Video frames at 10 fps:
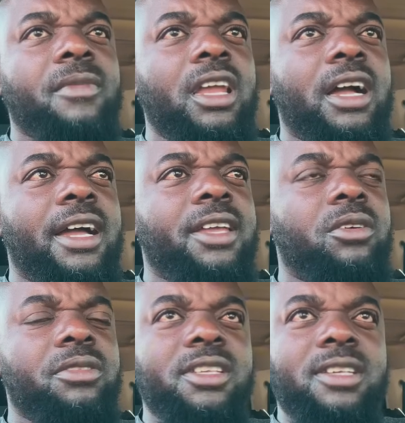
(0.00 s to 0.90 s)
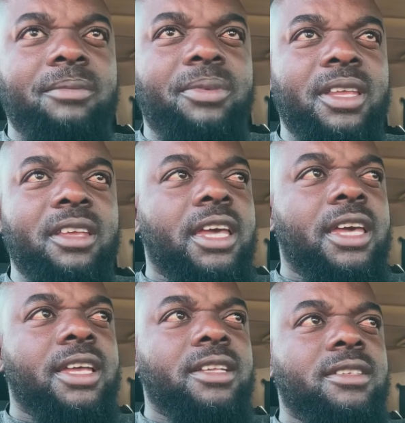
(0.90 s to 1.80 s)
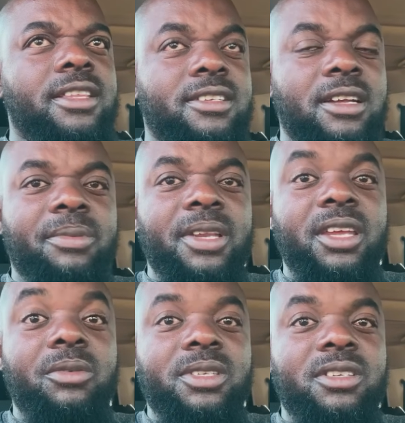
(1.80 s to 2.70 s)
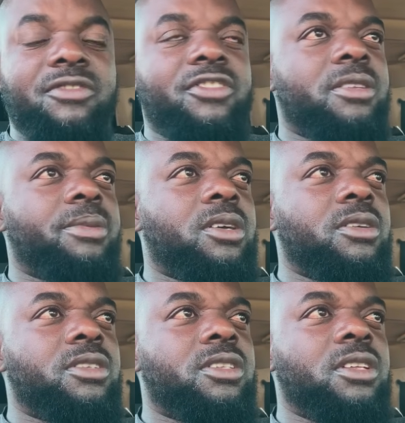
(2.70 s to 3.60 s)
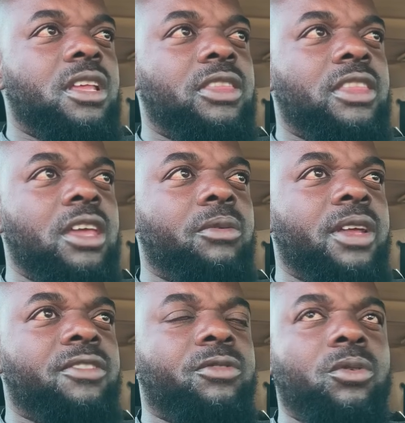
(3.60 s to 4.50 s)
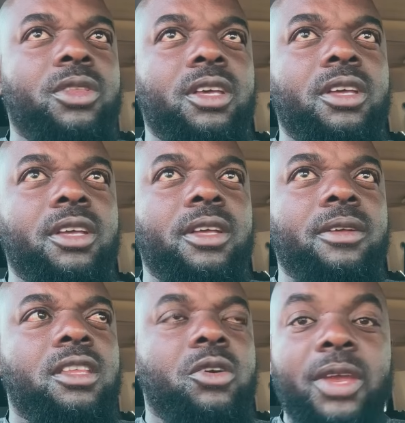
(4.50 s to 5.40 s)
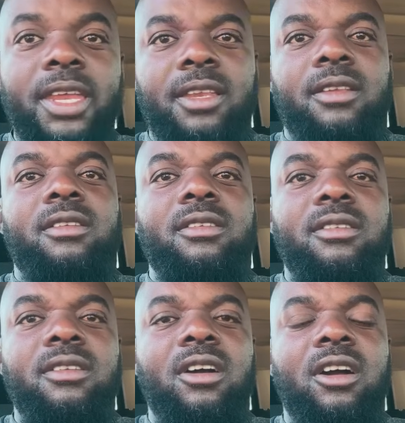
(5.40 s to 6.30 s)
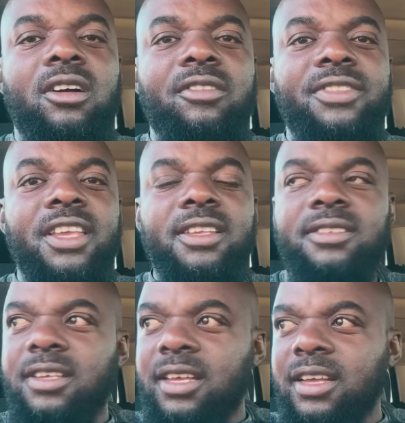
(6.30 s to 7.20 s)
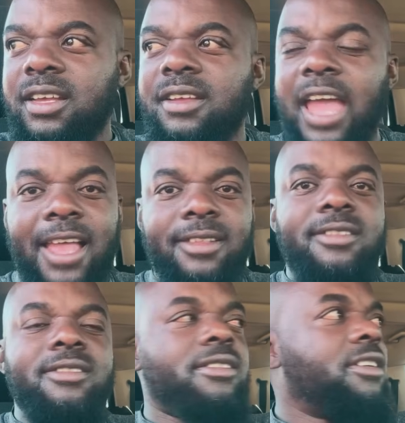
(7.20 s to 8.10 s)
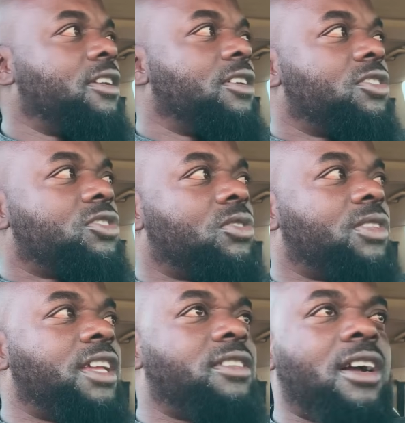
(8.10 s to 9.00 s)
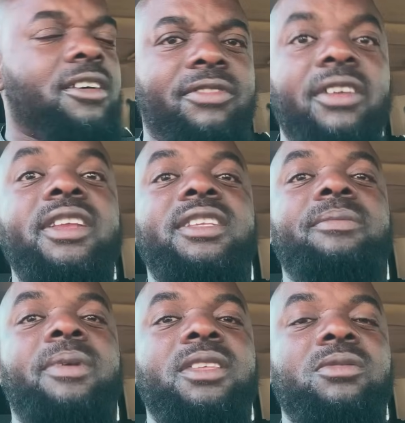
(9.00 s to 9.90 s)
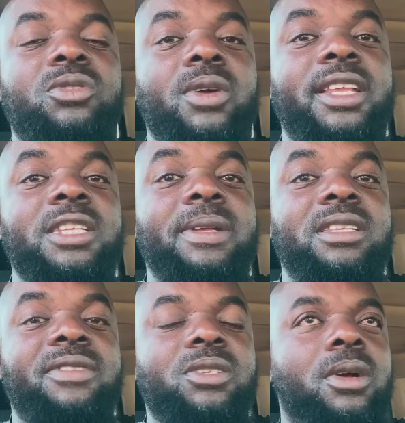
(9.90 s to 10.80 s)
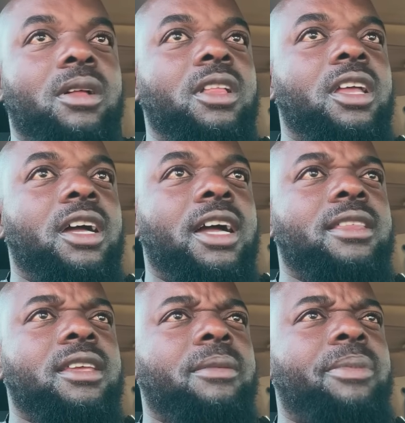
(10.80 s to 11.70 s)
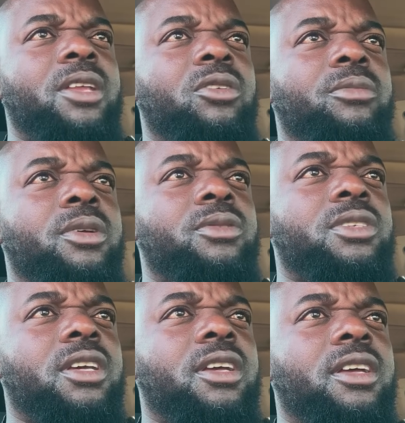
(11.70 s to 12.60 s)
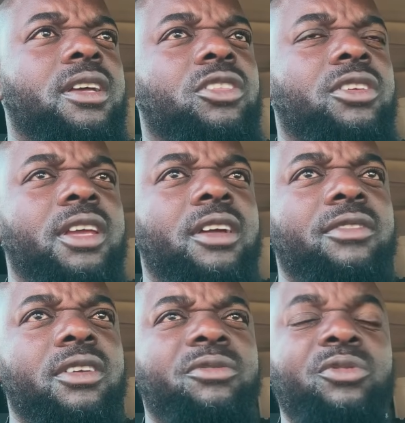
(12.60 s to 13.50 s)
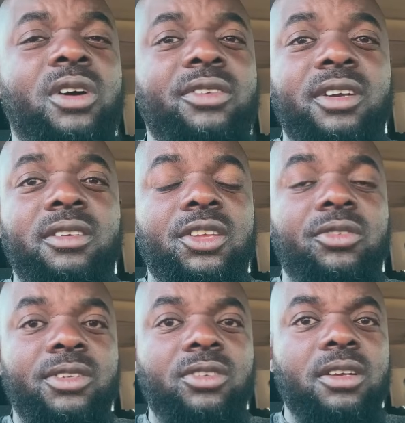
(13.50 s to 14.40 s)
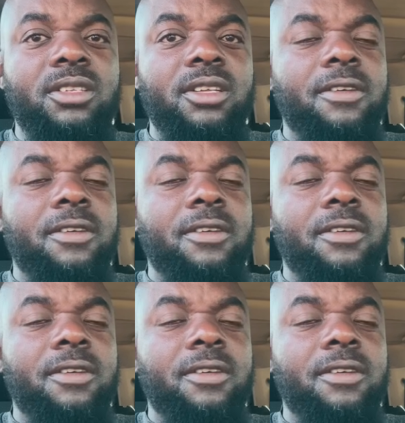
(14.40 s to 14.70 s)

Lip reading: I got this company, and this company here was different because they went for the queen of these ants. So they dug very deep, but this was quite expensive as well. I think I paid almost $300, $400 US.